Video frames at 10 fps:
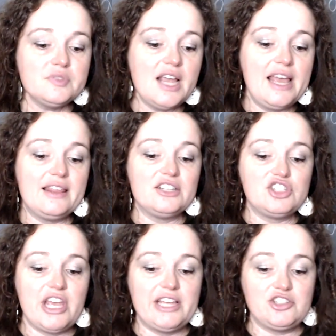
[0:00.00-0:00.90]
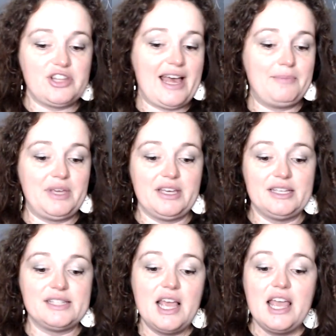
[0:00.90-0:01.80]
And it changed that
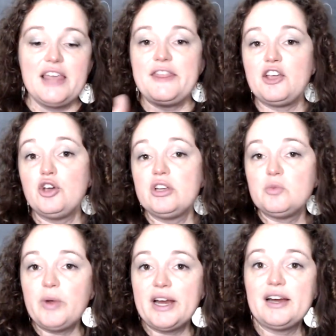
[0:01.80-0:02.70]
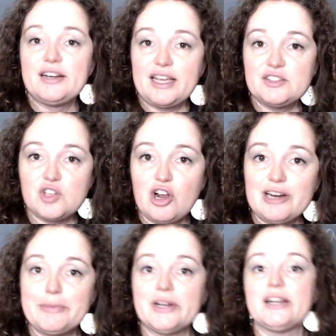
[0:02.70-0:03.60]
because they couldn't wear a knight's
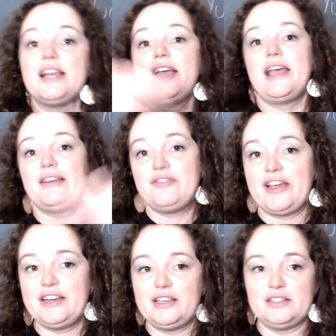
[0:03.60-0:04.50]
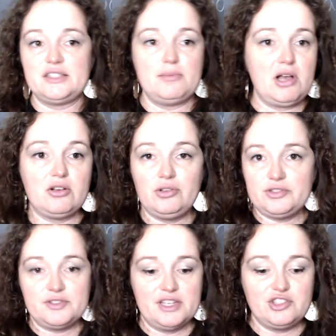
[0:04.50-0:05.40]
armor and fight against the
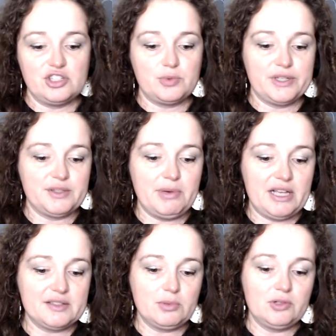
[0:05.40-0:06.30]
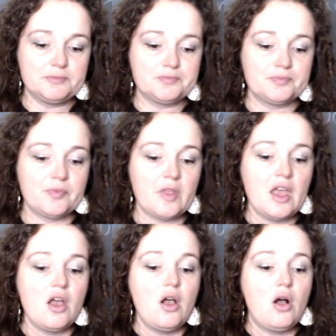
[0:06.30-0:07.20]
Mongols. It just wasn't possible.
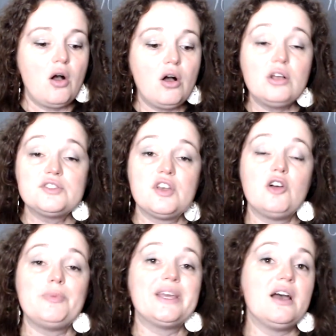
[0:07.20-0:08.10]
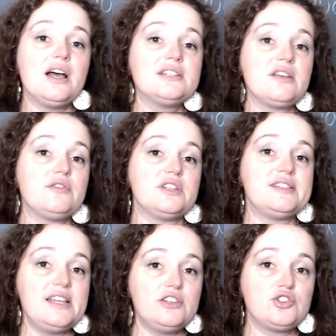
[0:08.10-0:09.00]
Also, because of the
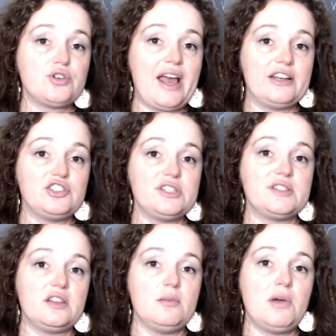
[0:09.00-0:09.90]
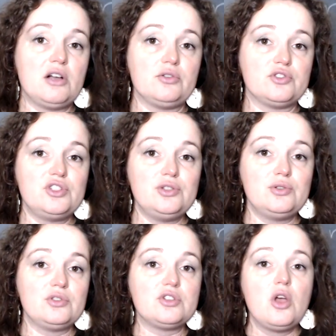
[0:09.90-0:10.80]
siege strategies that the Mongols
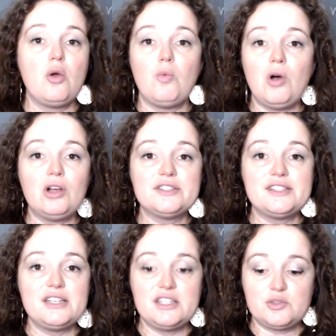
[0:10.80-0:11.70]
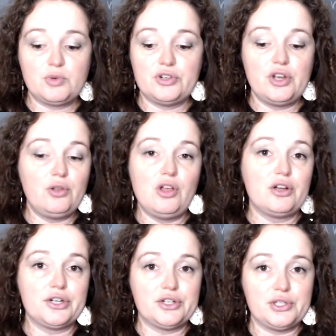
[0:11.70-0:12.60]
used, walled cities were no
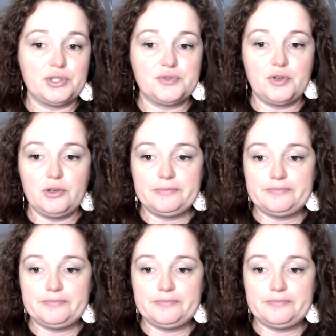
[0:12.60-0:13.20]
longer useful.